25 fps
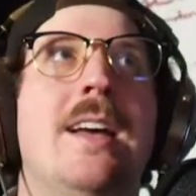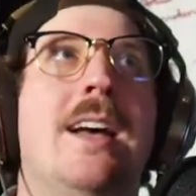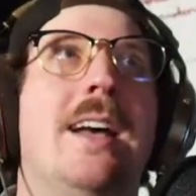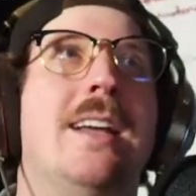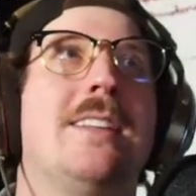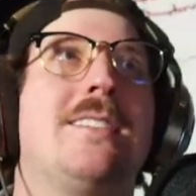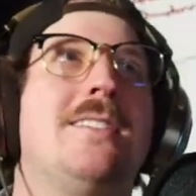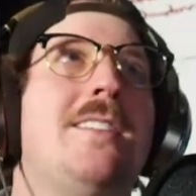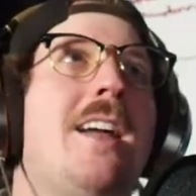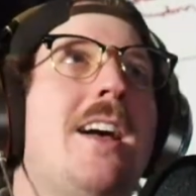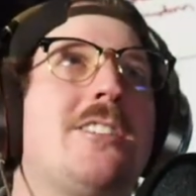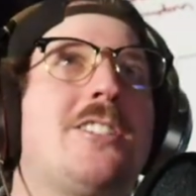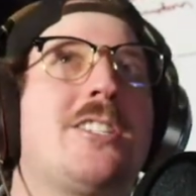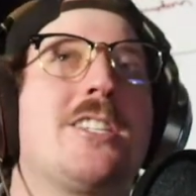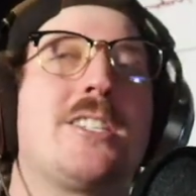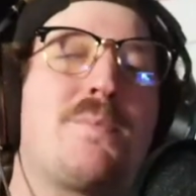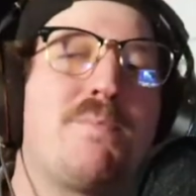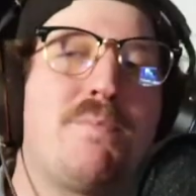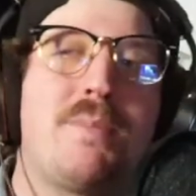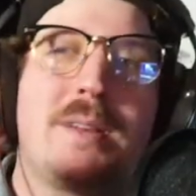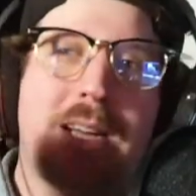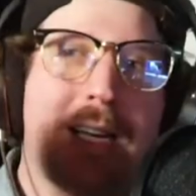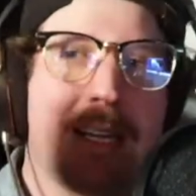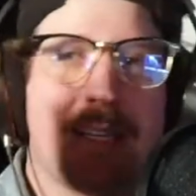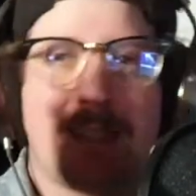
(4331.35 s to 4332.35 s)
And it's not
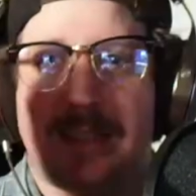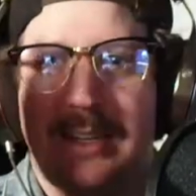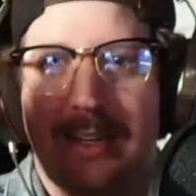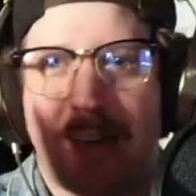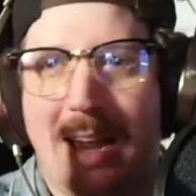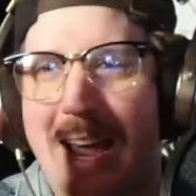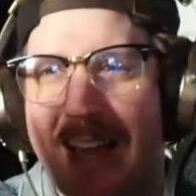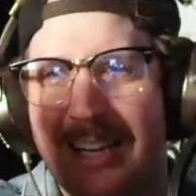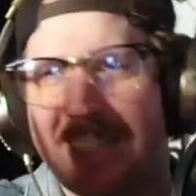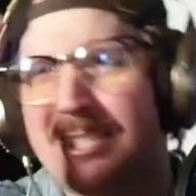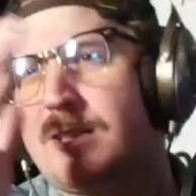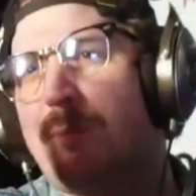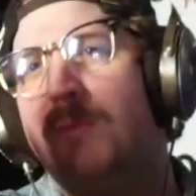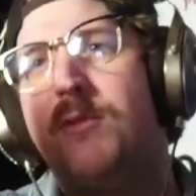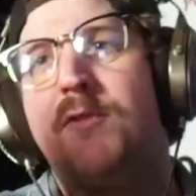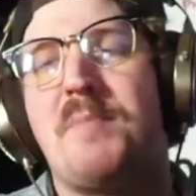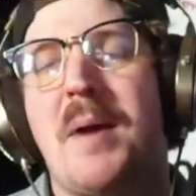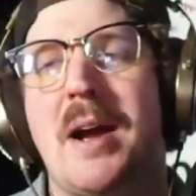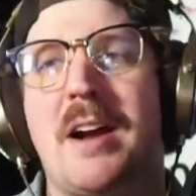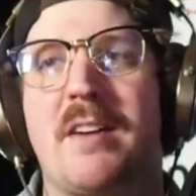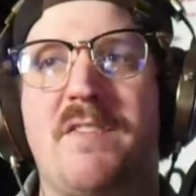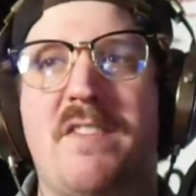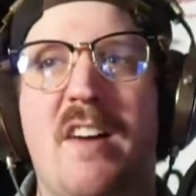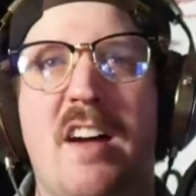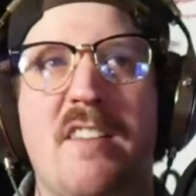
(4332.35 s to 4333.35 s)
just because it has to move
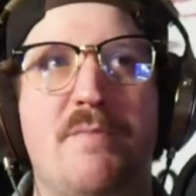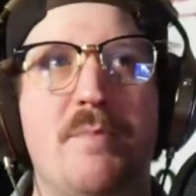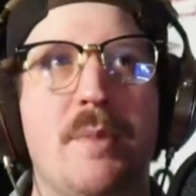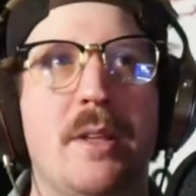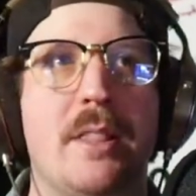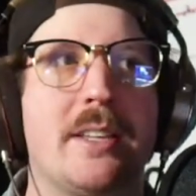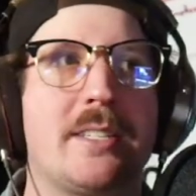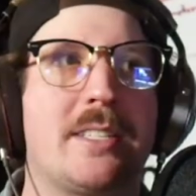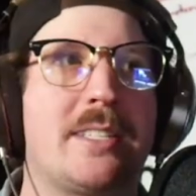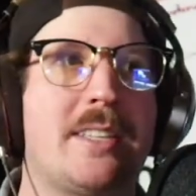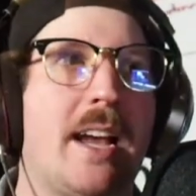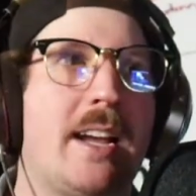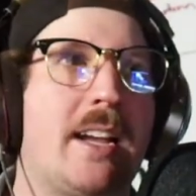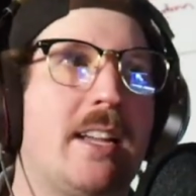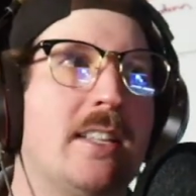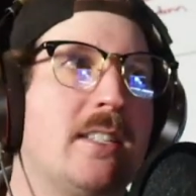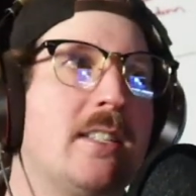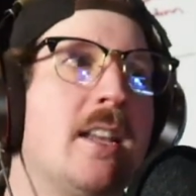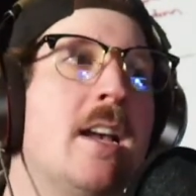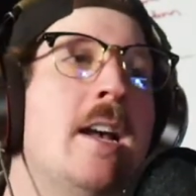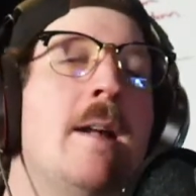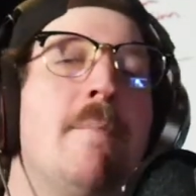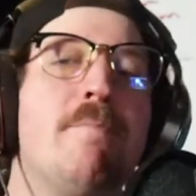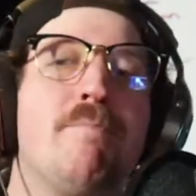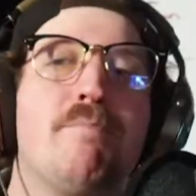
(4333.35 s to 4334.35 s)
back 5
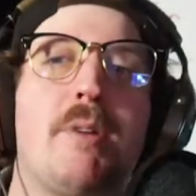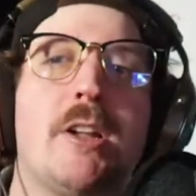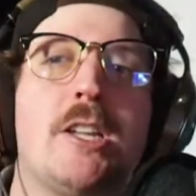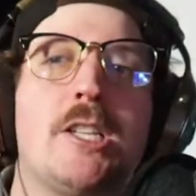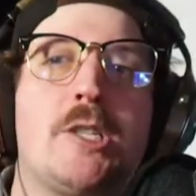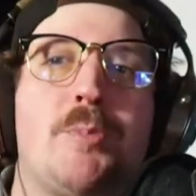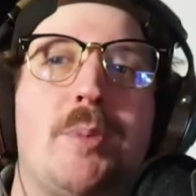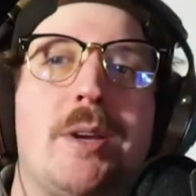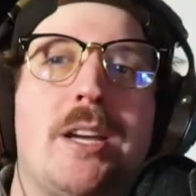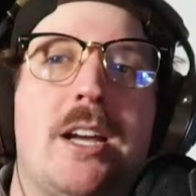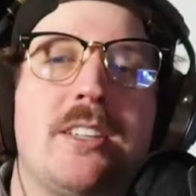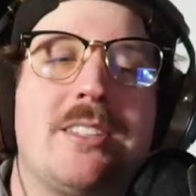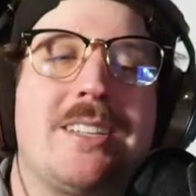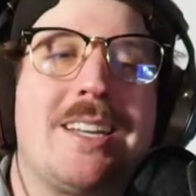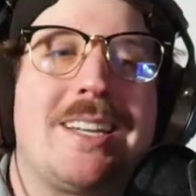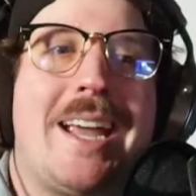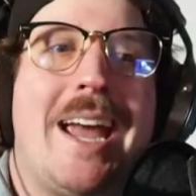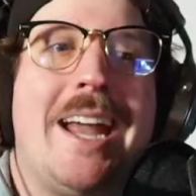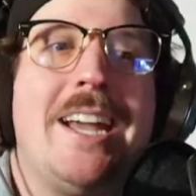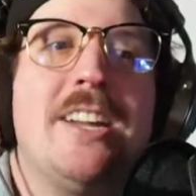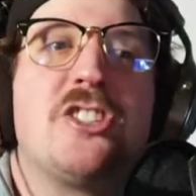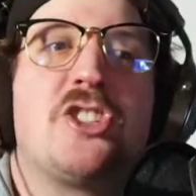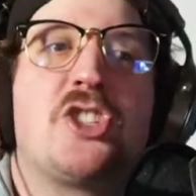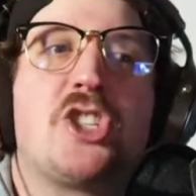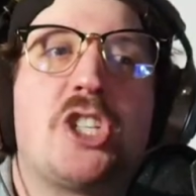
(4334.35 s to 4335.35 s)
milliseconds, but it's because it
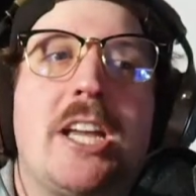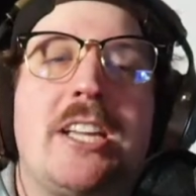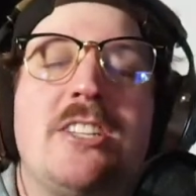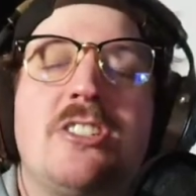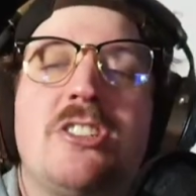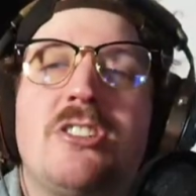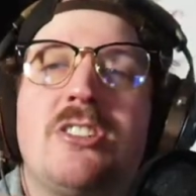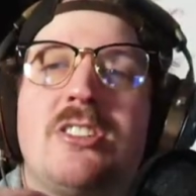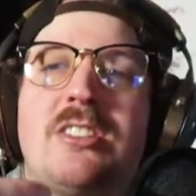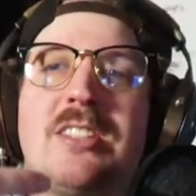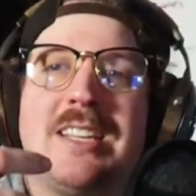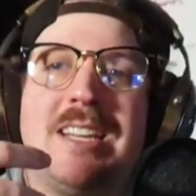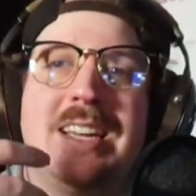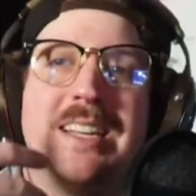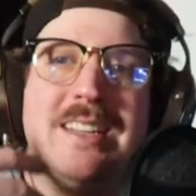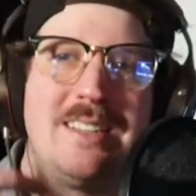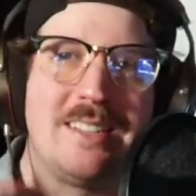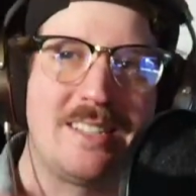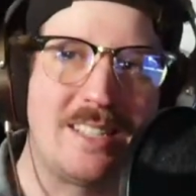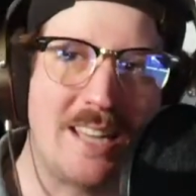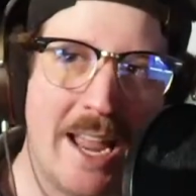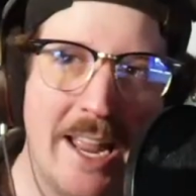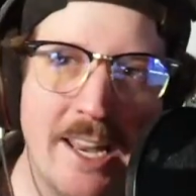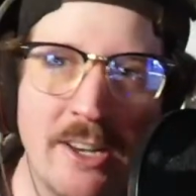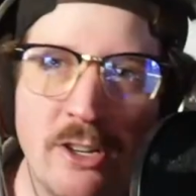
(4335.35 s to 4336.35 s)
kind of changes the
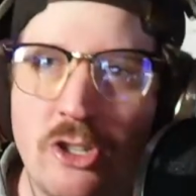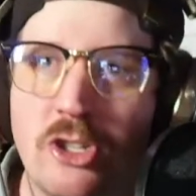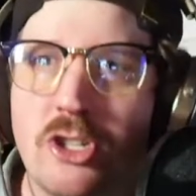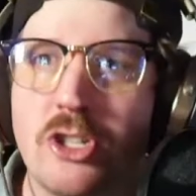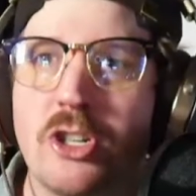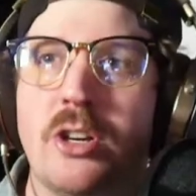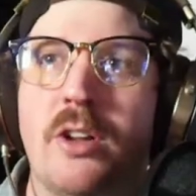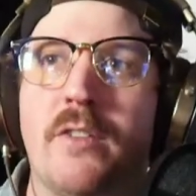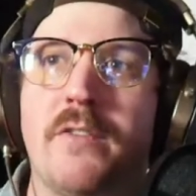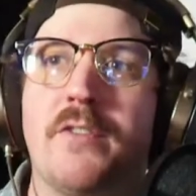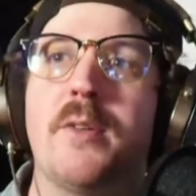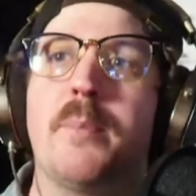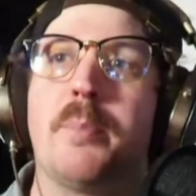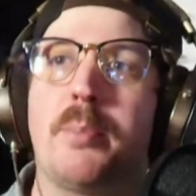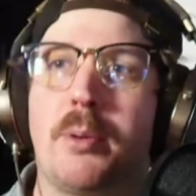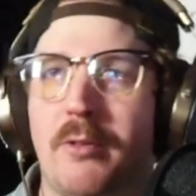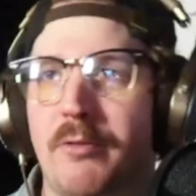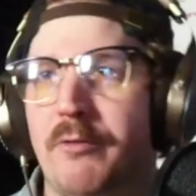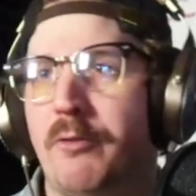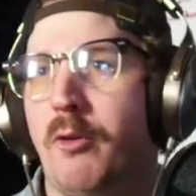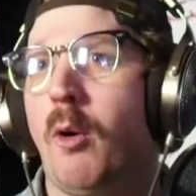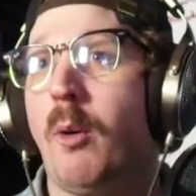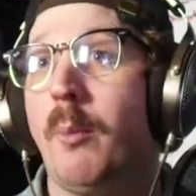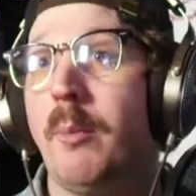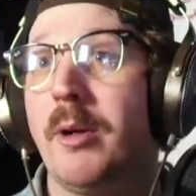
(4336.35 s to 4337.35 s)
intention of the
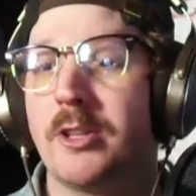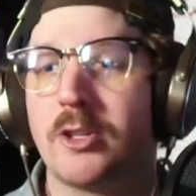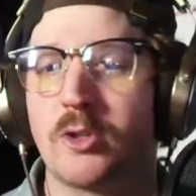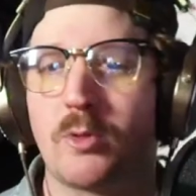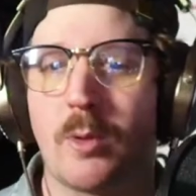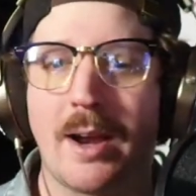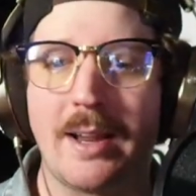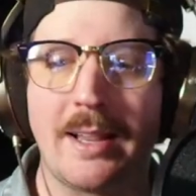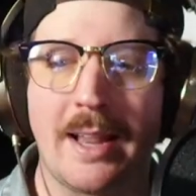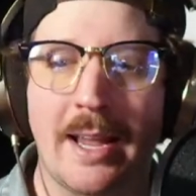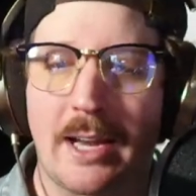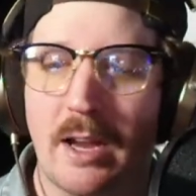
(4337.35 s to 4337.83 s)
performance, right?